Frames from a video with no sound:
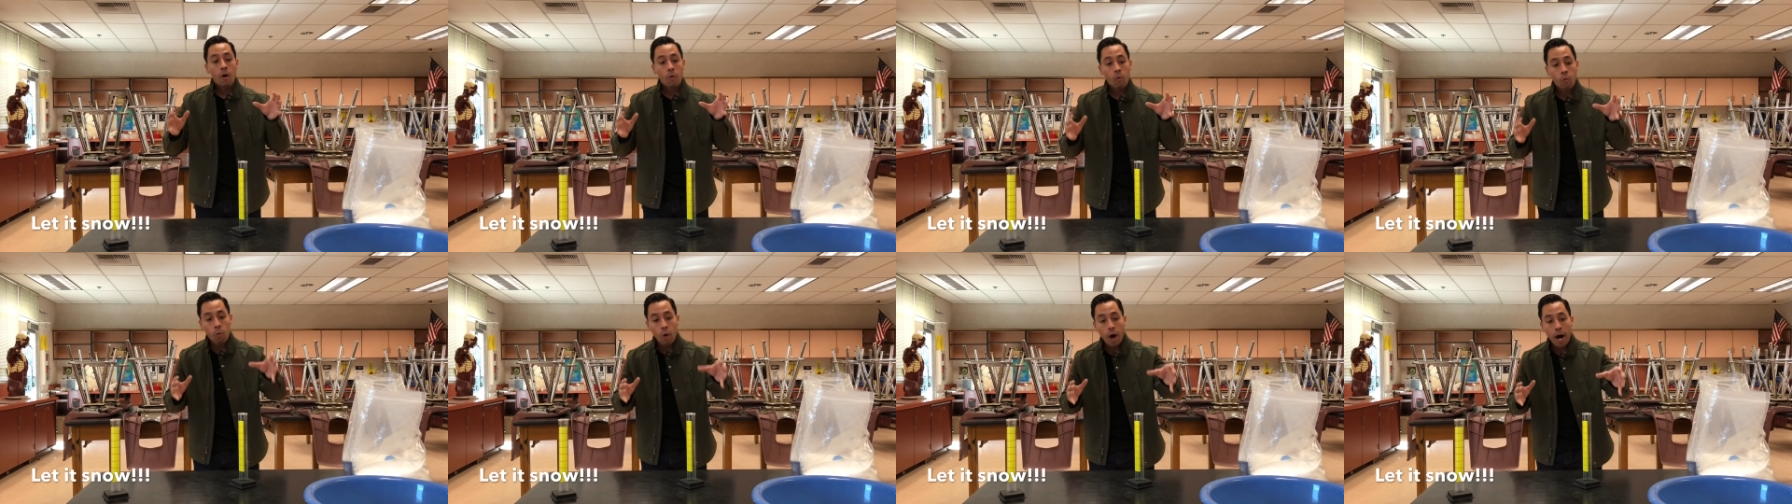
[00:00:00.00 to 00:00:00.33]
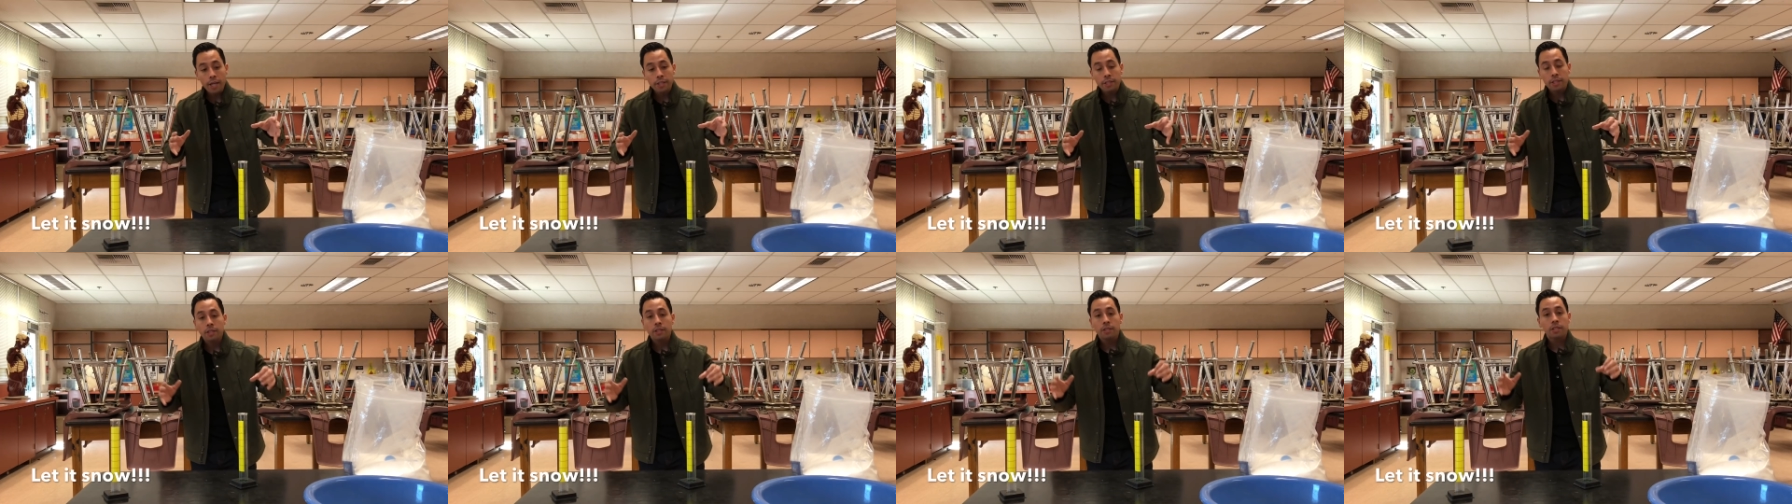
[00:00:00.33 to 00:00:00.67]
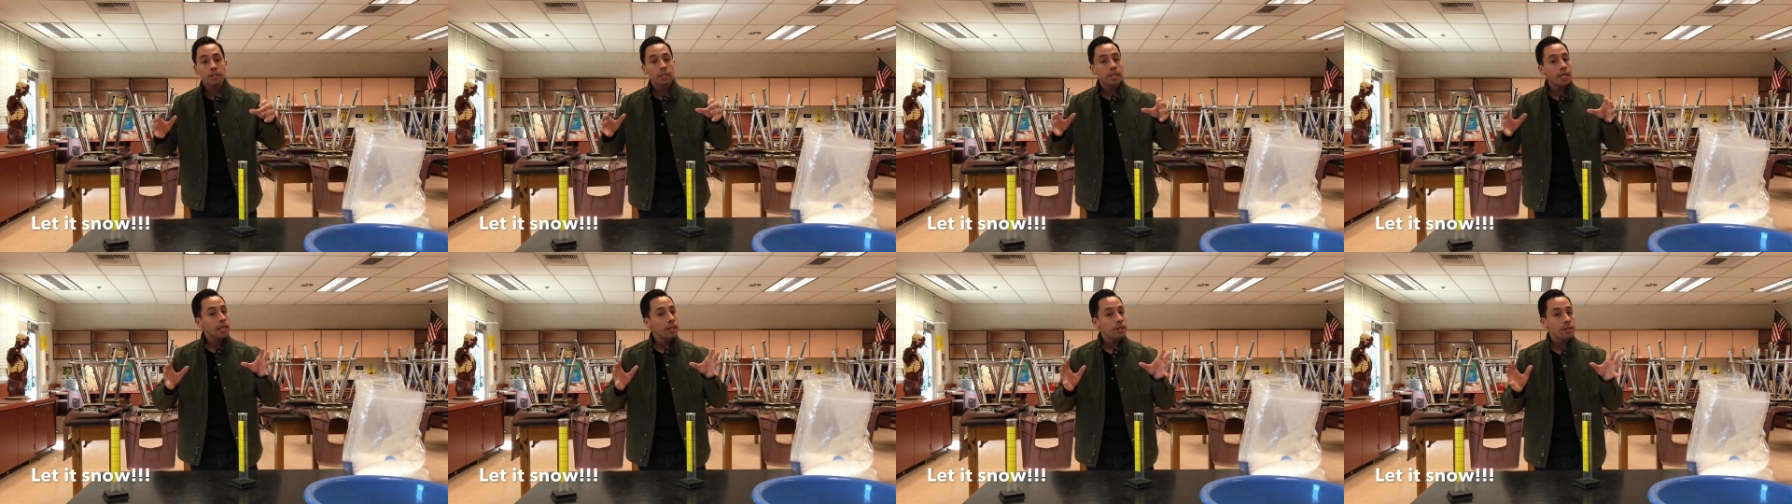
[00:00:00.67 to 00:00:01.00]
watching,
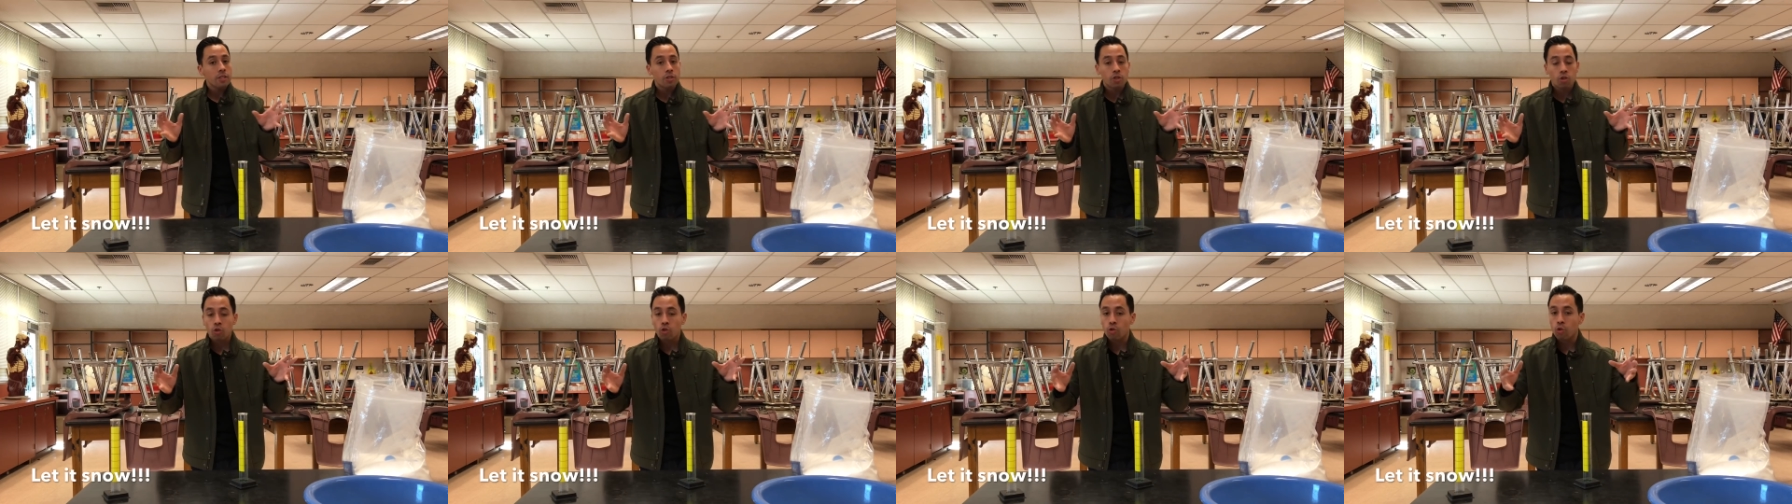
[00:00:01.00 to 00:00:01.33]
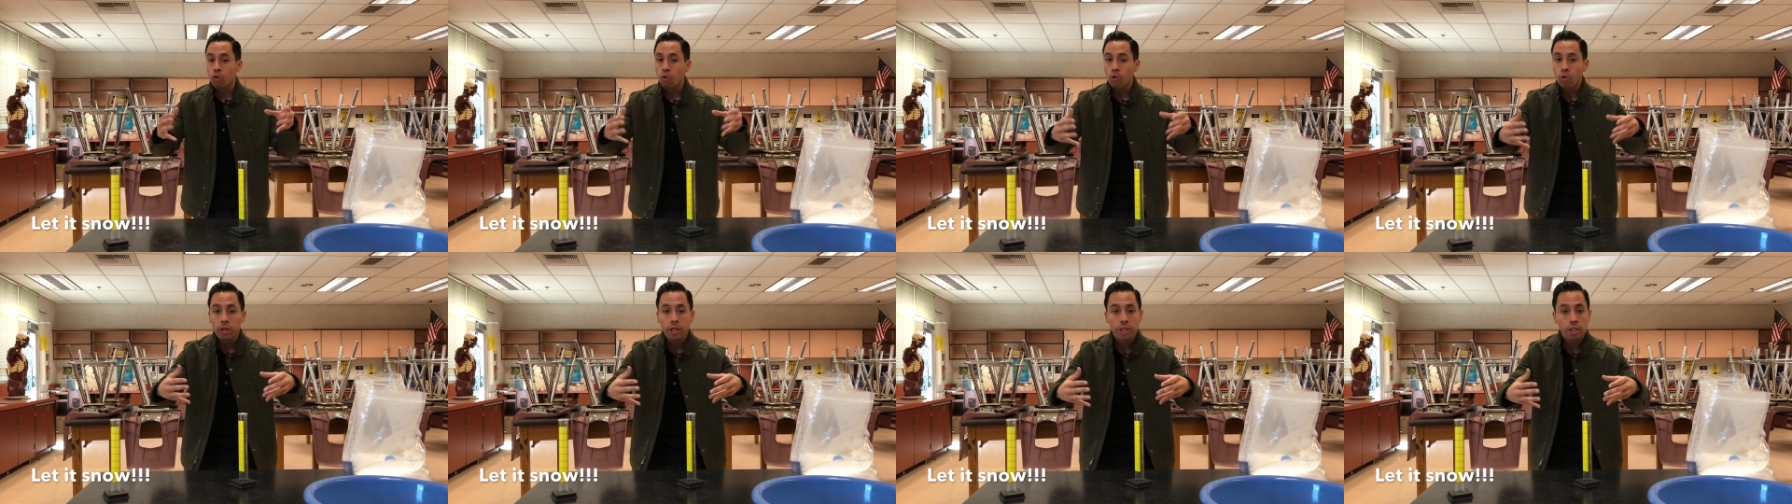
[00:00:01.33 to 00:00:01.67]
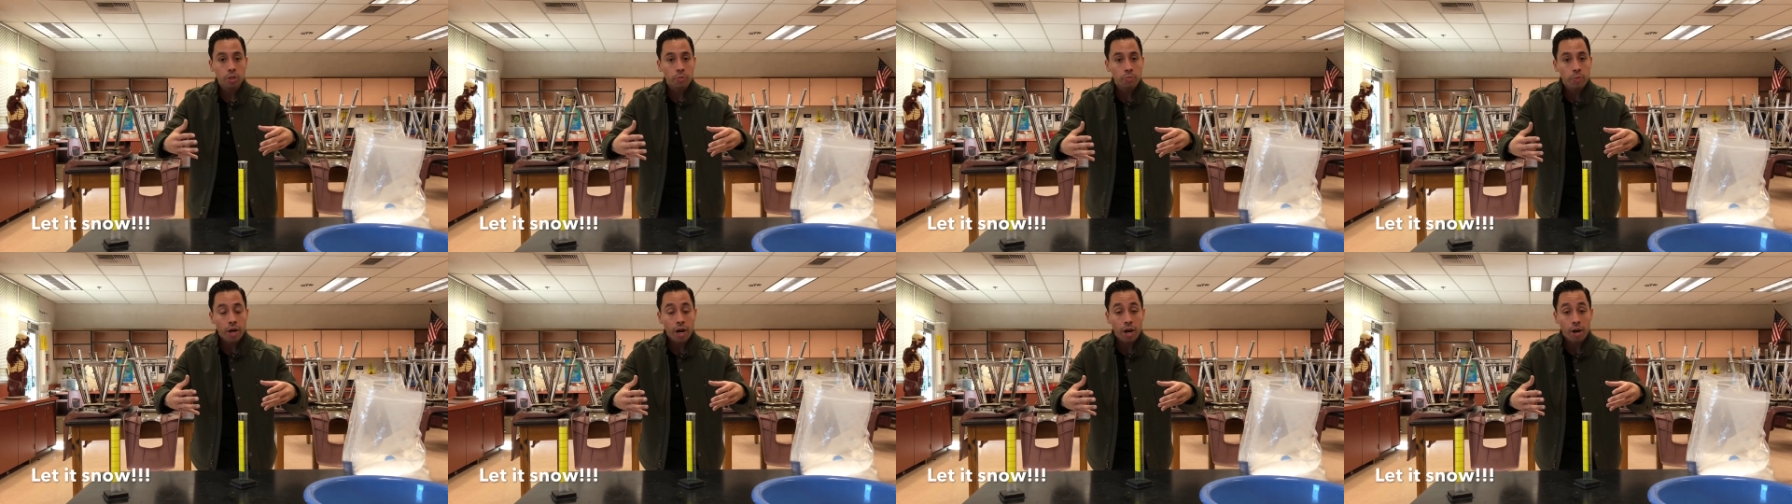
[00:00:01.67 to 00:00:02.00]
seeing these cool
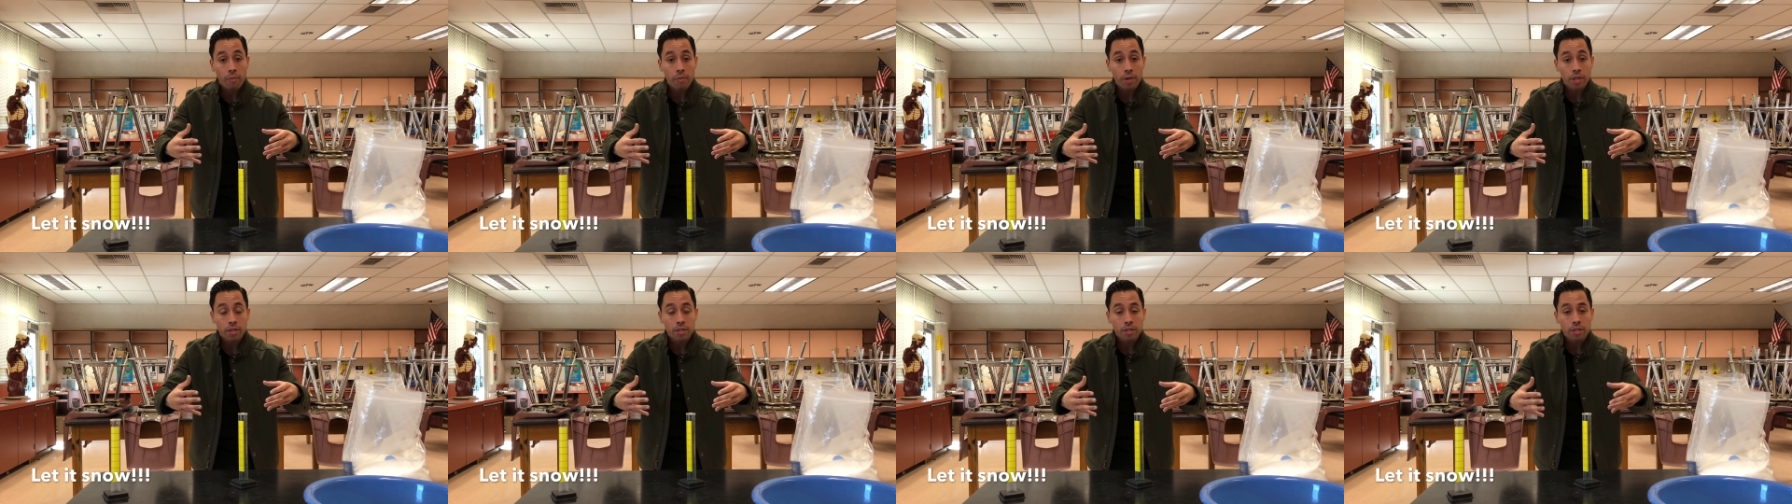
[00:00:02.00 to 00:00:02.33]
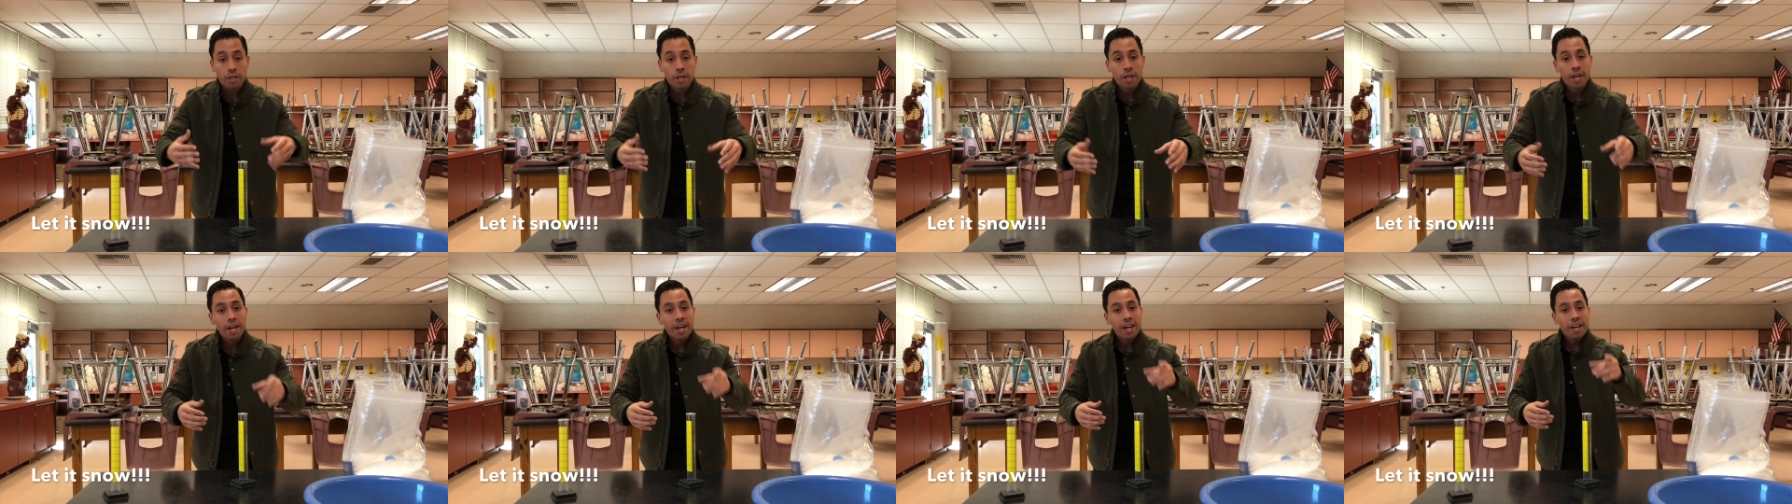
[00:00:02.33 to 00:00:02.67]
experiments.